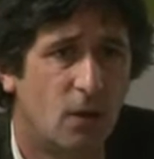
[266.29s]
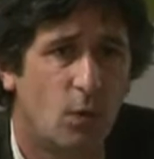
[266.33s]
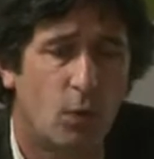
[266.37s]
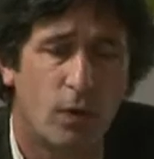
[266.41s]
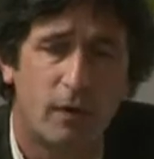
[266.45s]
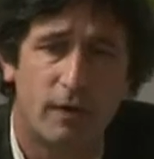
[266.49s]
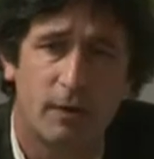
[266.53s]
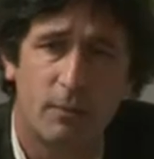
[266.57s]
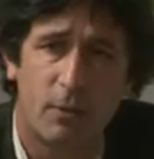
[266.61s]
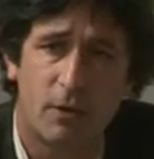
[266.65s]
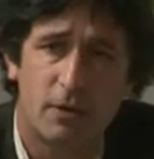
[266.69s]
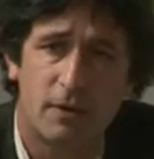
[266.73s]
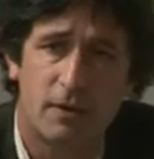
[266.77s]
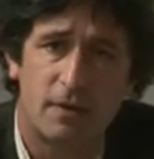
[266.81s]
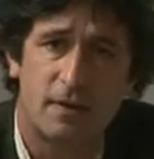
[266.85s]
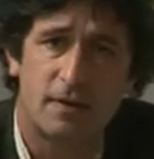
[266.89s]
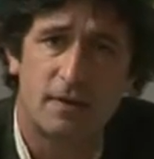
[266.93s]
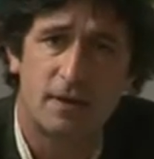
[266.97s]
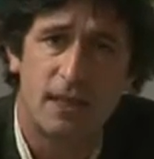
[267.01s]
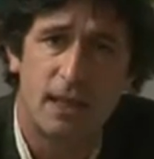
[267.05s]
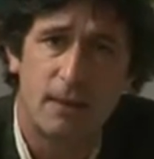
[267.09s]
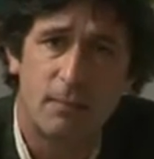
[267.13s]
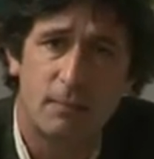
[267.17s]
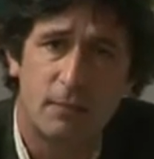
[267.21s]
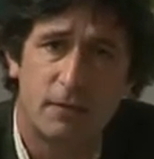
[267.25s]
one of the most
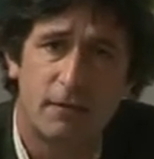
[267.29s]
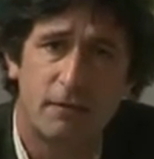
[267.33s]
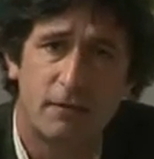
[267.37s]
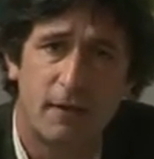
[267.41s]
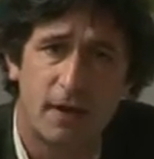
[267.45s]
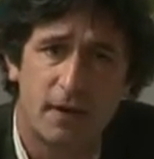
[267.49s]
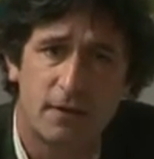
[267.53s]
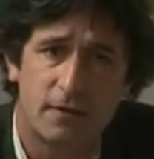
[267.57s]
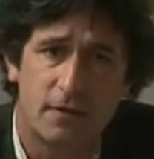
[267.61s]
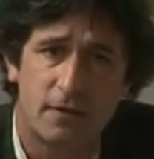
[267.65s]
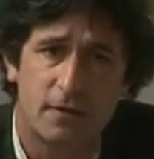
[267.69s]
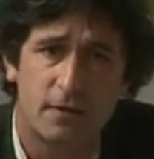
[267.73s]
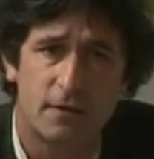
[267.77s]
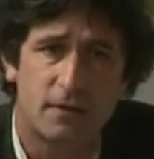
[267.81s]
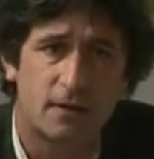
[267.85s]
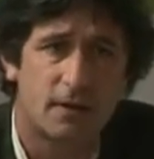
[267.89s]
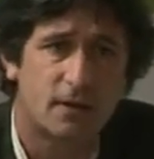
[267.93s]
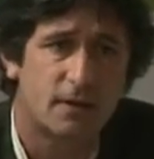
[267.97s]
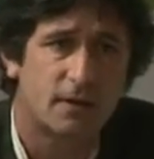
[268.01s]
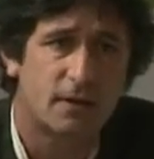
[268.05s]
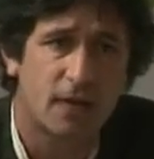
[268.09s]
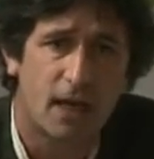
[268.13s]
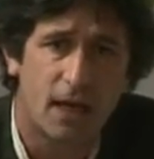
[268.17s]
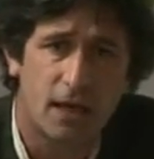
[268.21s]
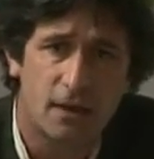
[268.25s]
esteemed
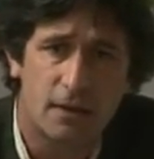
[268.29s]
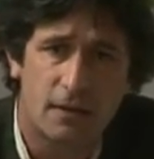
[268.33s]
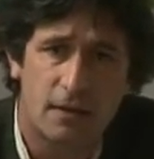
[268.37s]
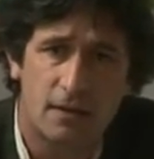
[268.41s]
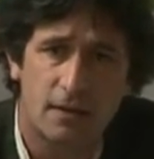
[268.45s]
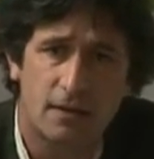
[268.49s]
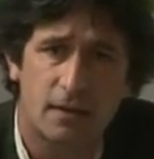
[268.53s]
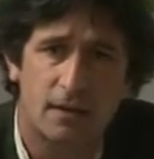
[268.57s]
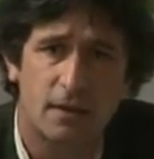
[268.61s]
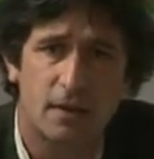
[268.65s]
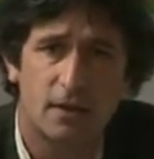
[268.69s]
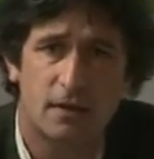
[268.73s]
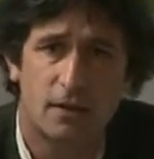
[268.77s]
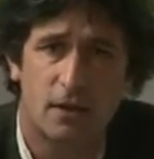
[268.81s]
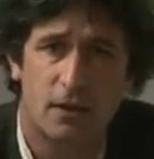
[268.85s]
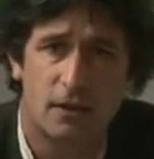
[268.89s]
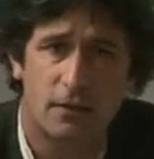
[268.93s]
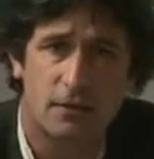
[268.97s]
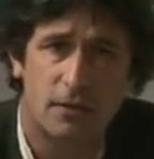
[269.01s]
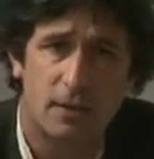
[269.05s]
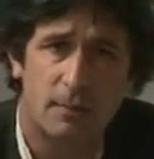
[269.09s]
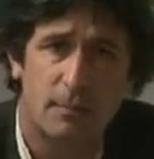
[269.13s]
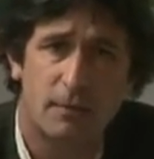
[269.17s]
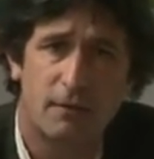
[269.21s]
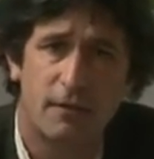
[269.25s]
scientists in this country,